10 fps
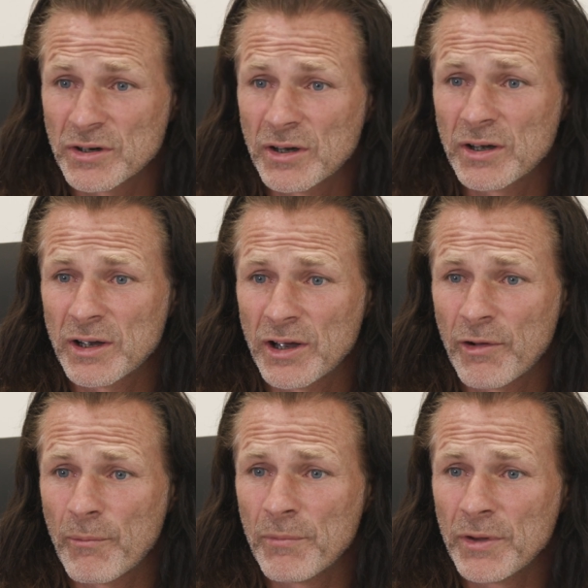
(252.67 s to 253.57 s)

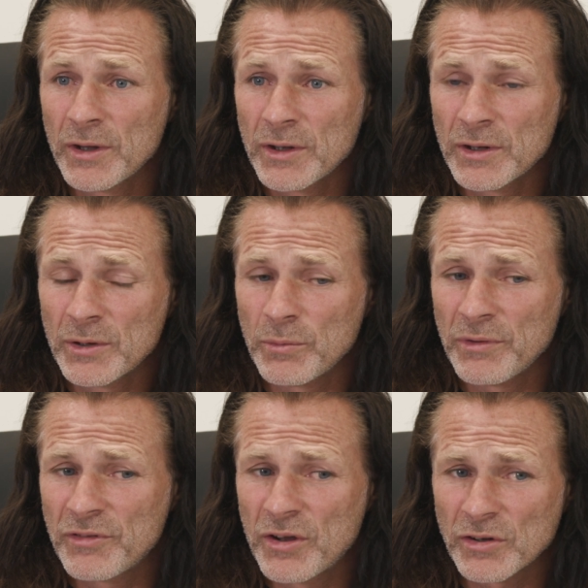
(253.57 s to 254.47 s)
know.
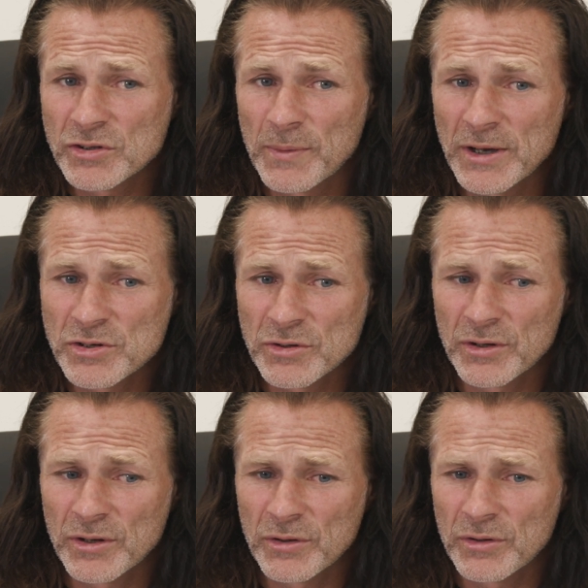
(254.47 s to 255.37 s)
We've got to make
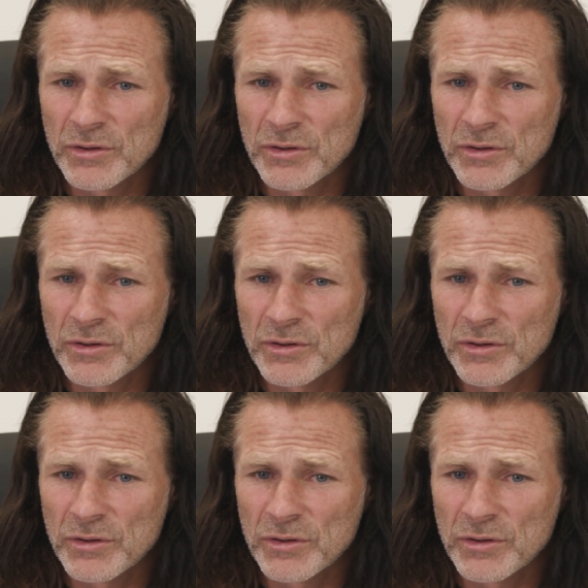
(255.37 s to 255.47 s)
sure that,